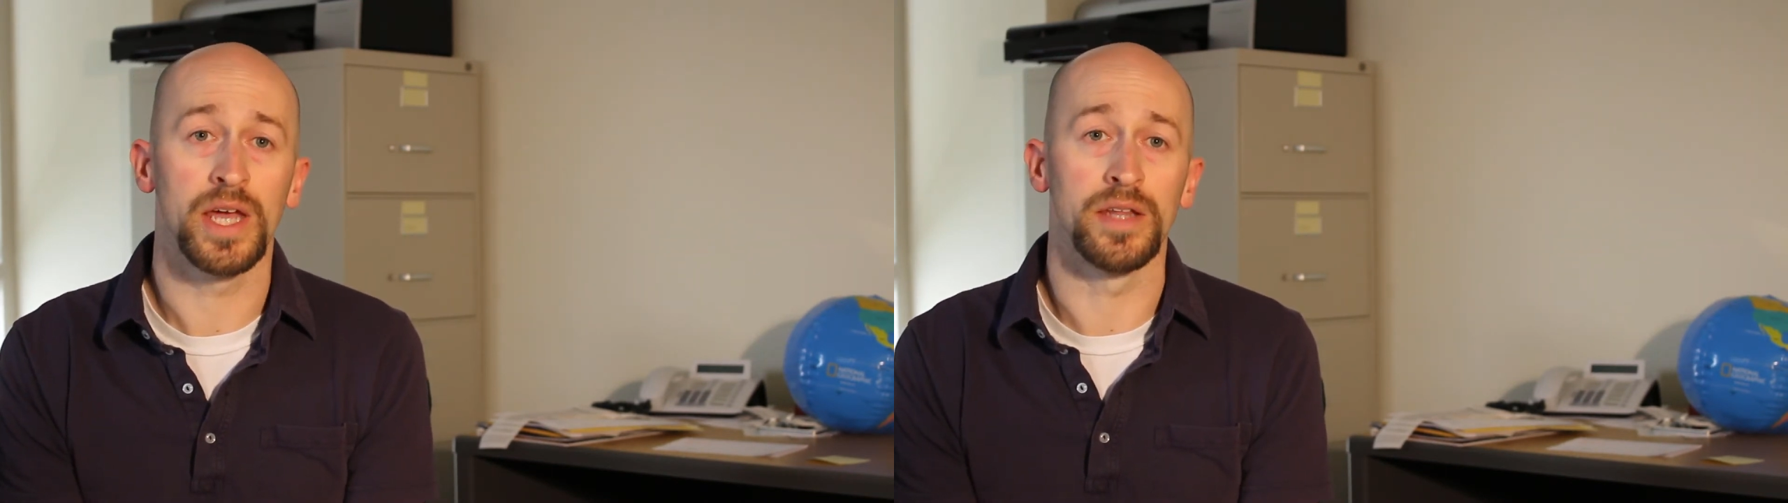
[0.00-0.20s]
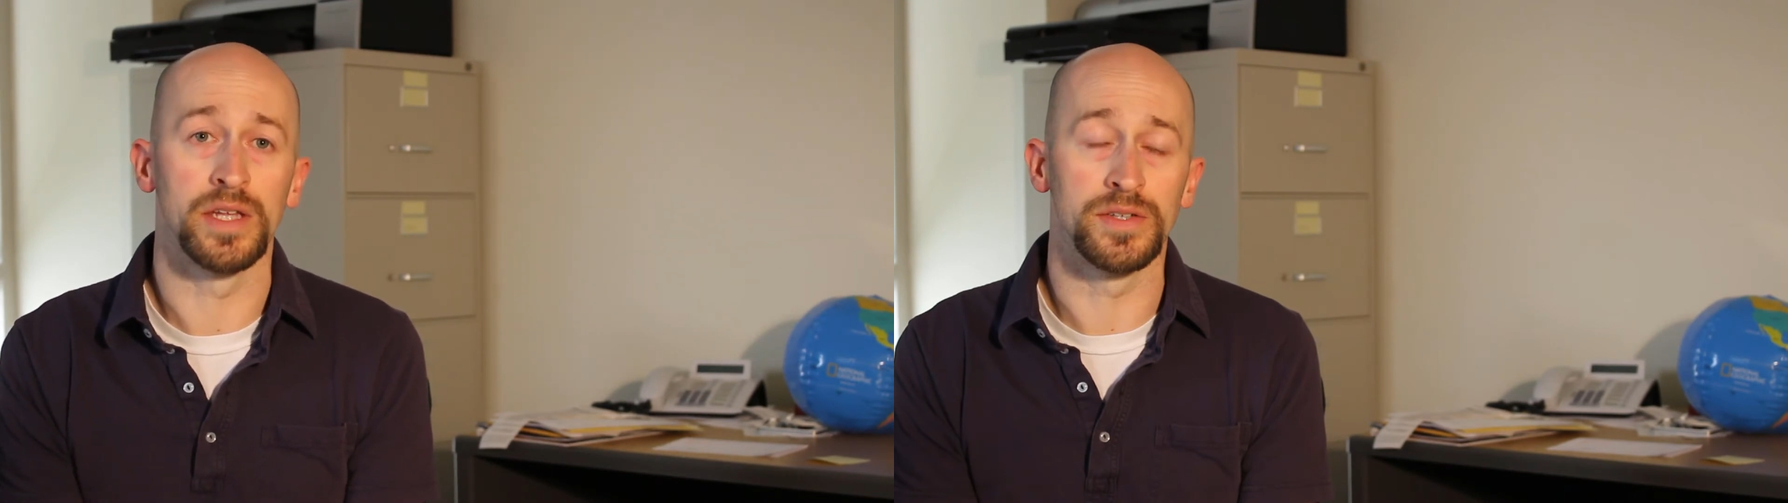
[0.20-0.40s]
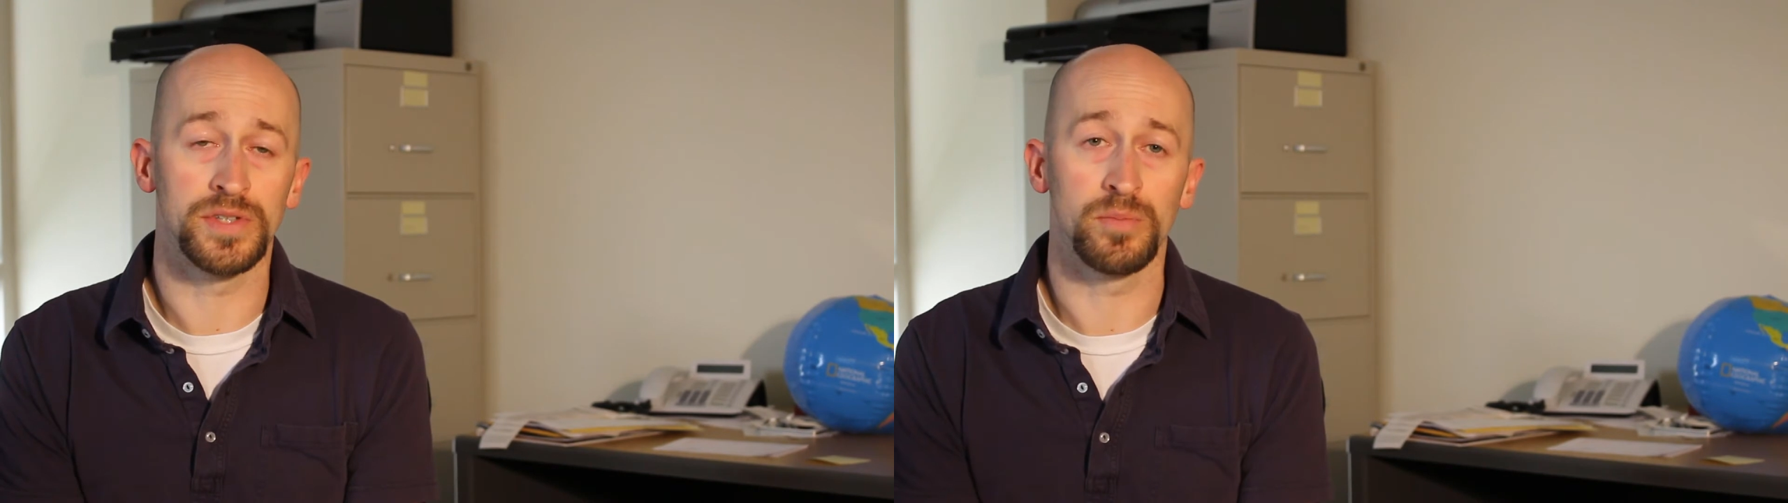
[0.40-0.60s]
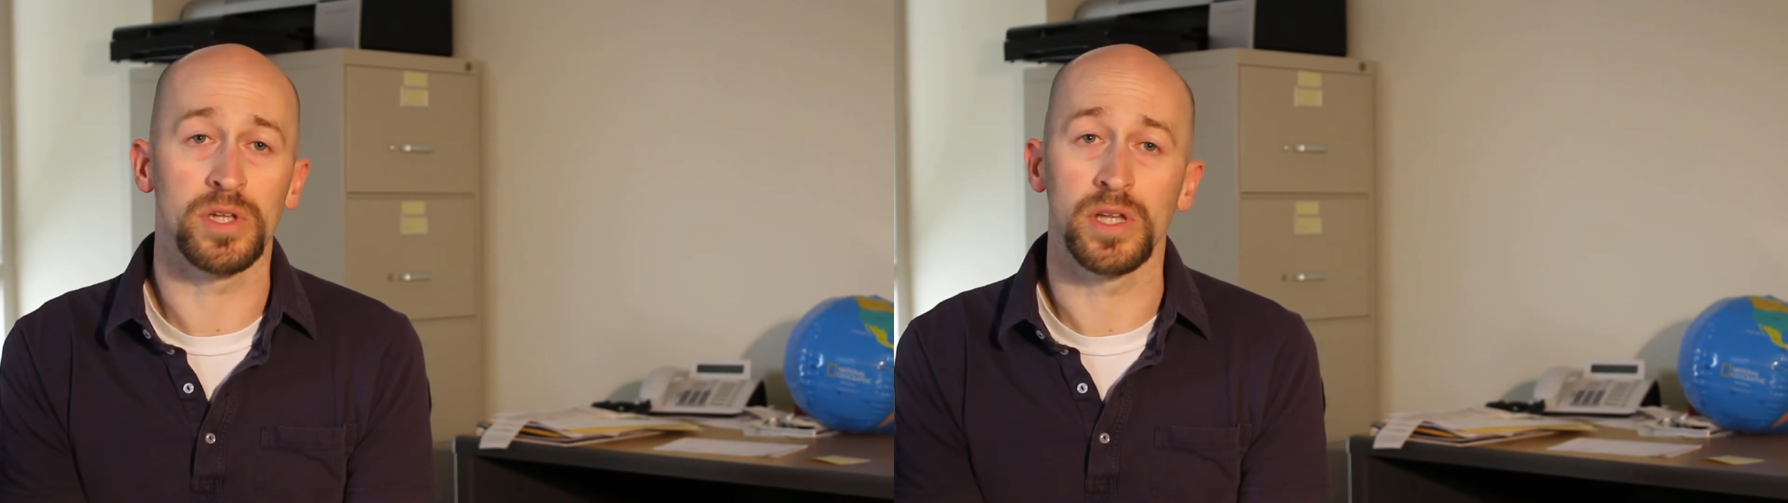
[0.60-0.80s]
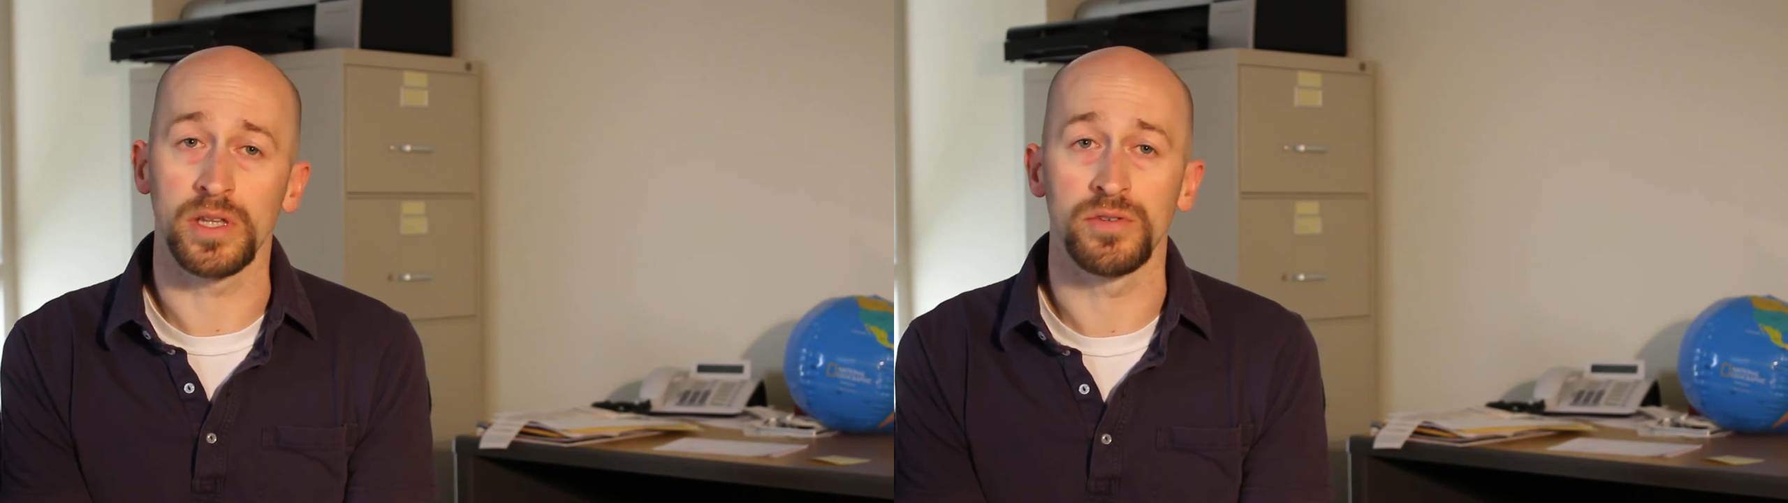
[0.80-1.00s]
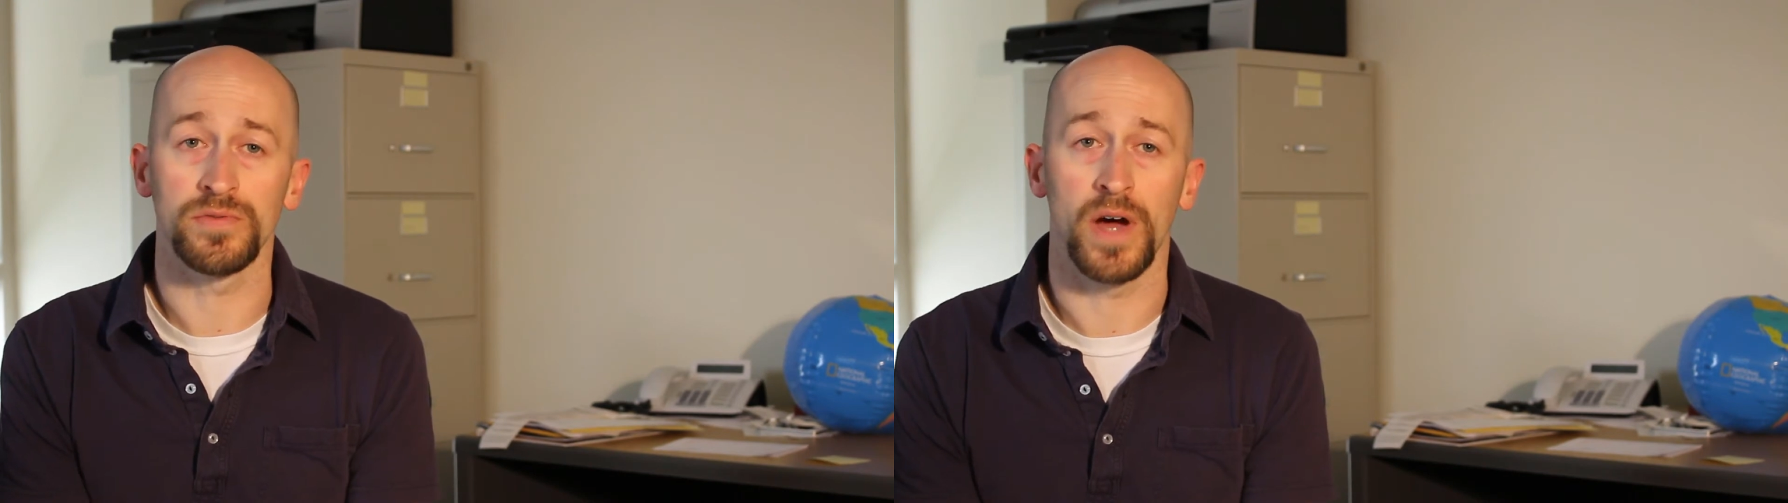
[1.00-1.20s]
and then simulate those